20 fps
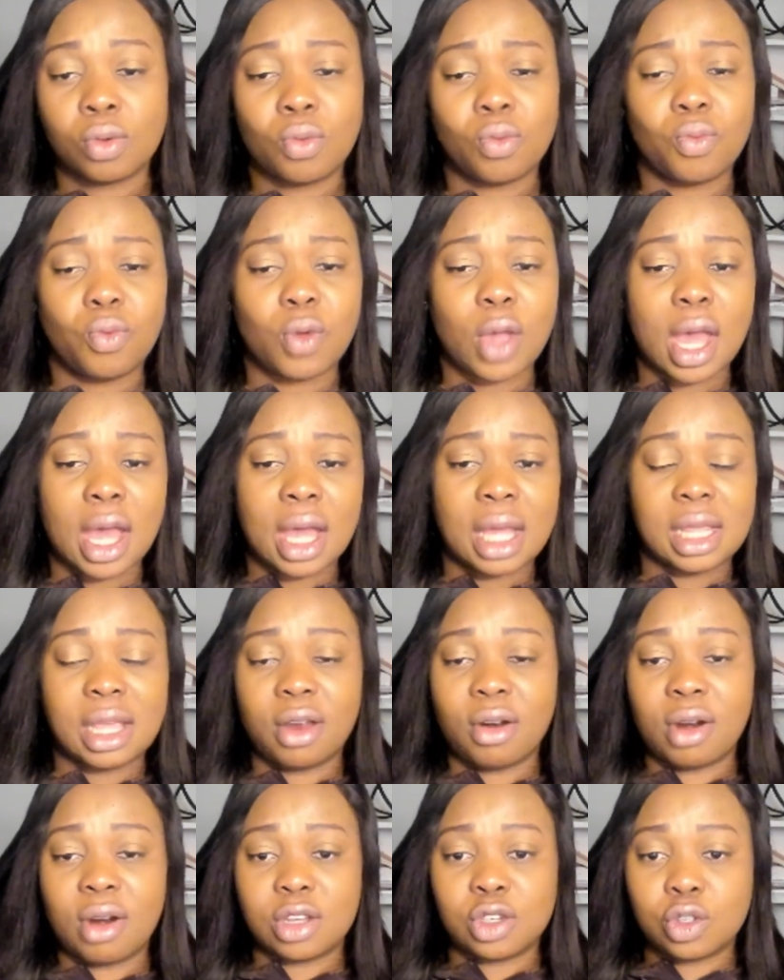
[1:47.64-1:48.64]
where
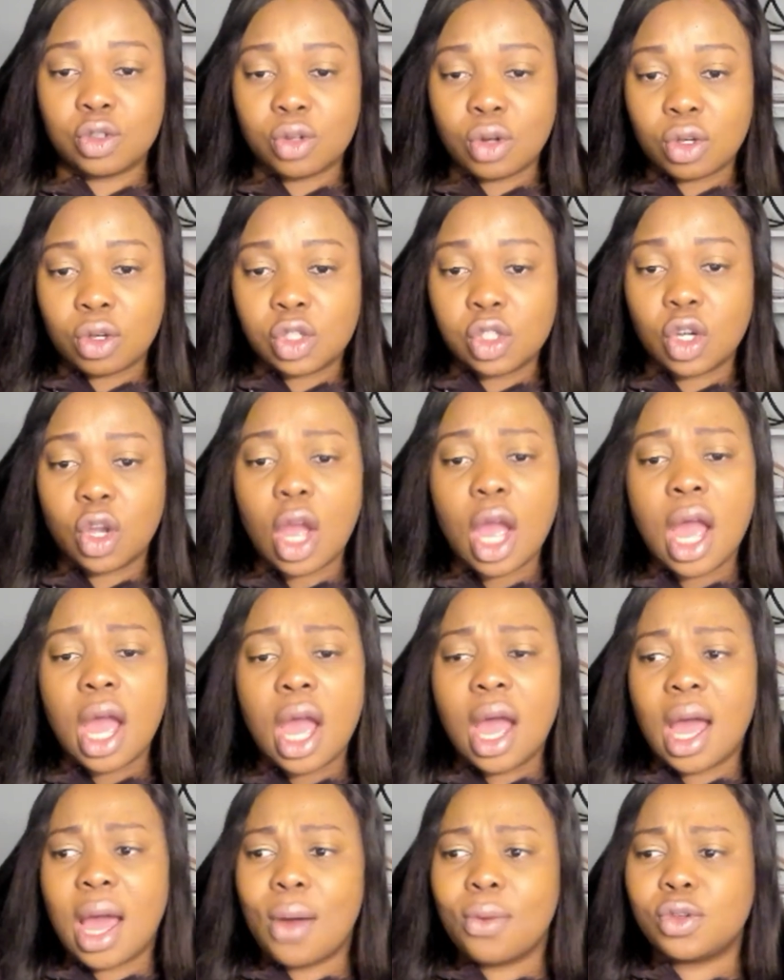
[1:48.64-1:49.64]
there are structure.
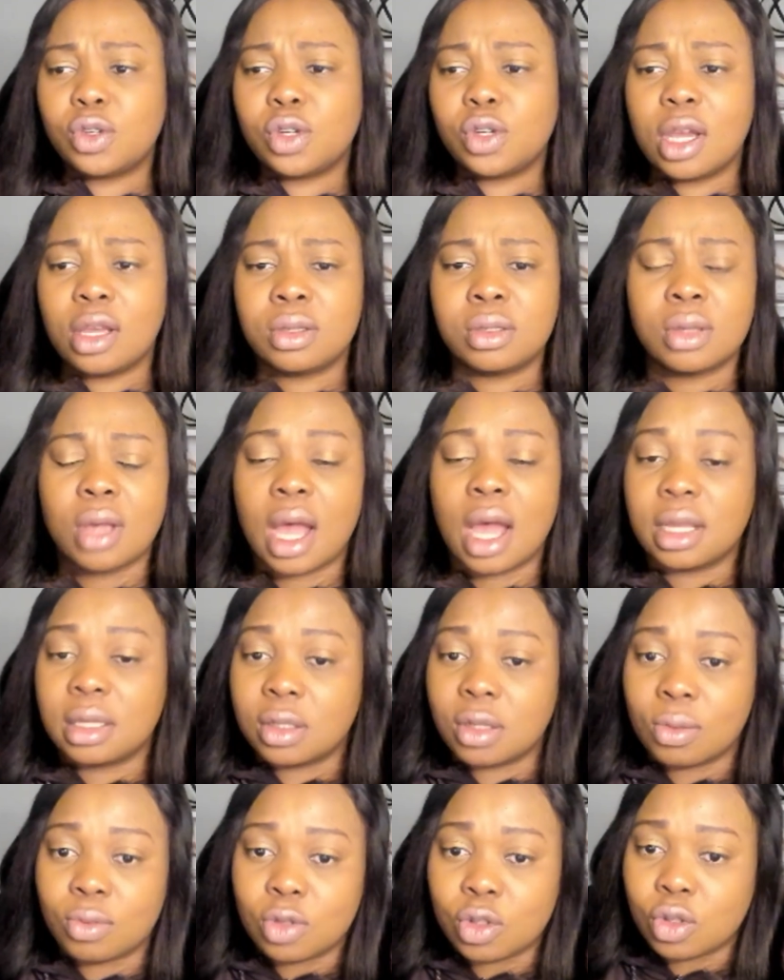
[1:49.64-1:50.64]
I'll try to add
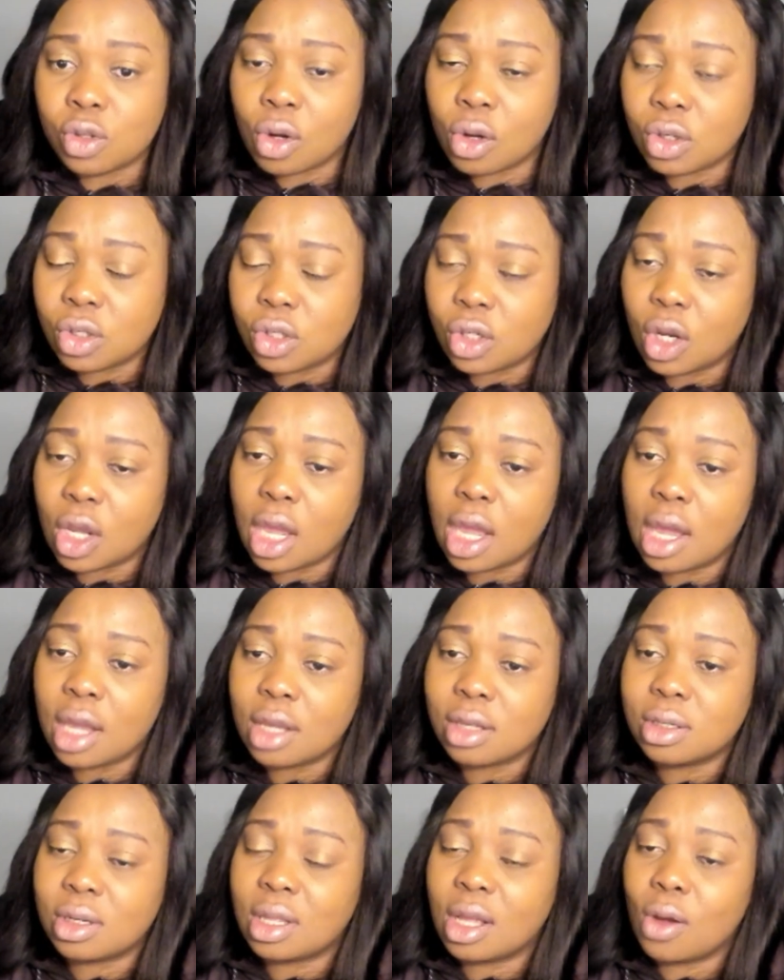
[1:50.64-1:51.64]
some structure
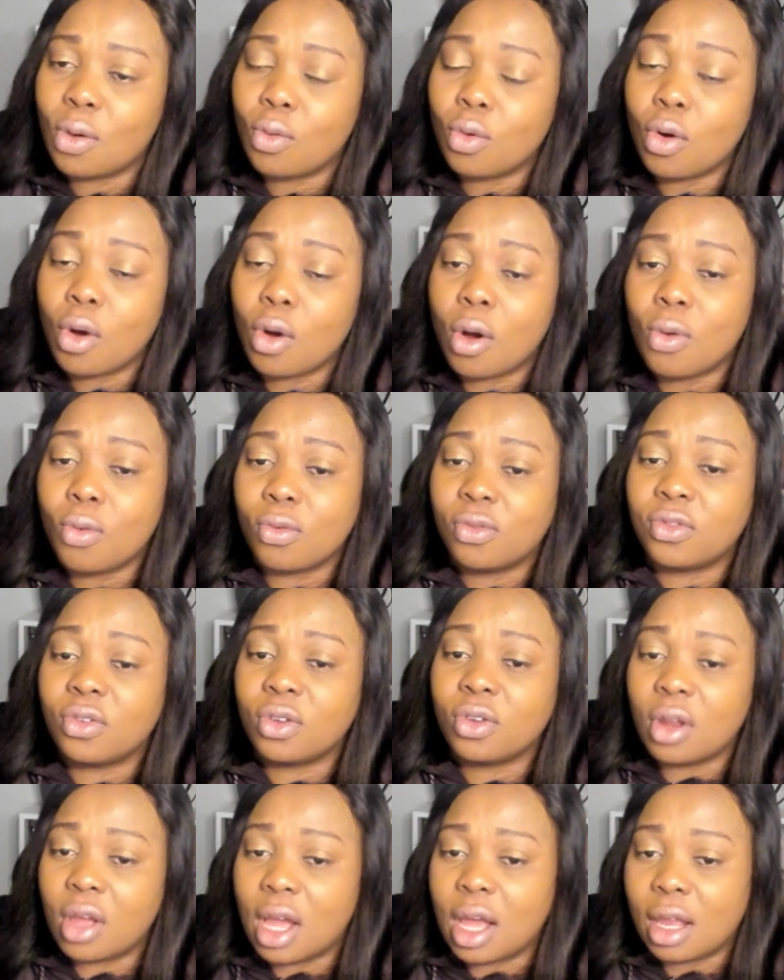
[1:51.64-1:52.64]
here so that we all
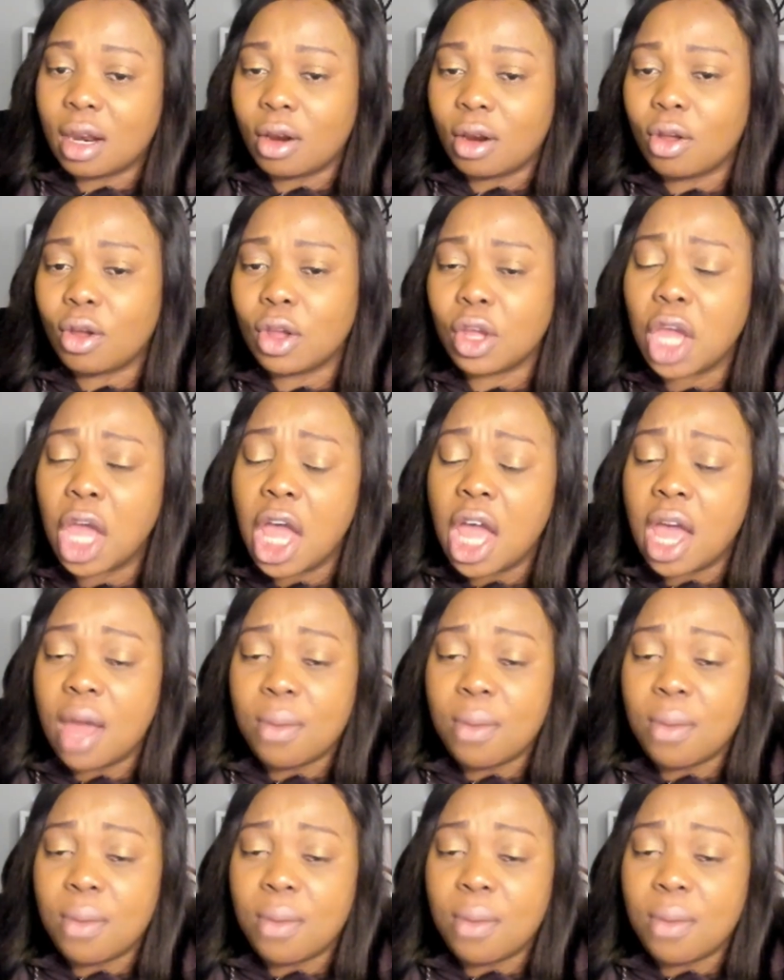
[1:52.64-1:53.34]
follow along.